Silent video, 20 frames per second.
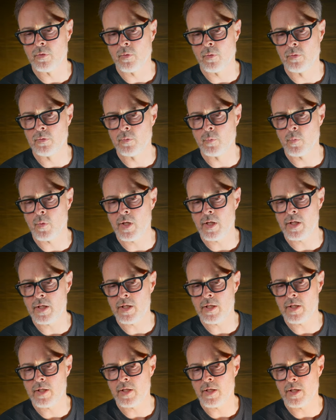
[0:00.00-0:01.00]
All the
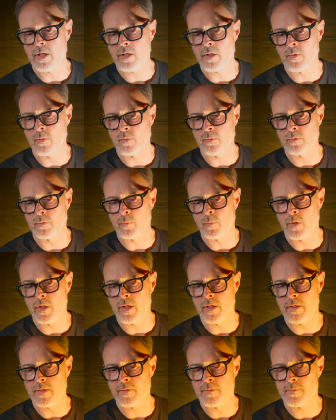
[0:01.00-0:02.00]
way and all the
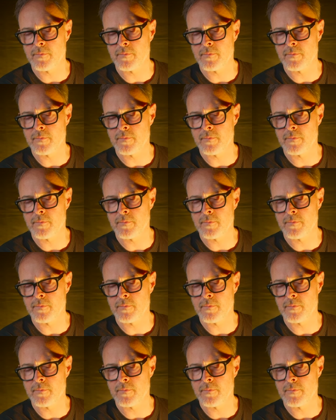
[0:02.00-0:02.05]
way.